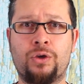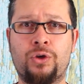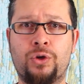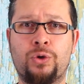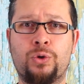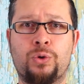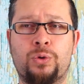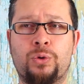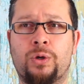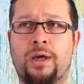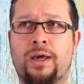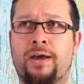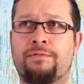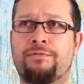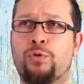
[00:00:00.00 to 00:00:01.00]
who
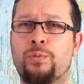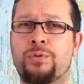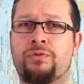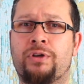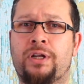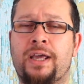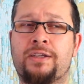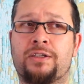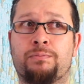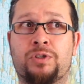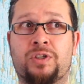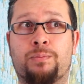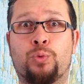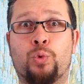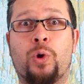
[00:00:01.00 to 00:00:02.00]
forms a
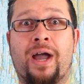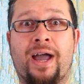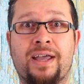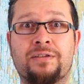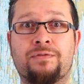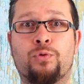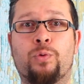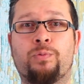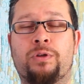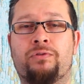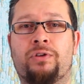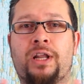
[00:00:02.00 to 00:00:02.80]
relationship, or has formed a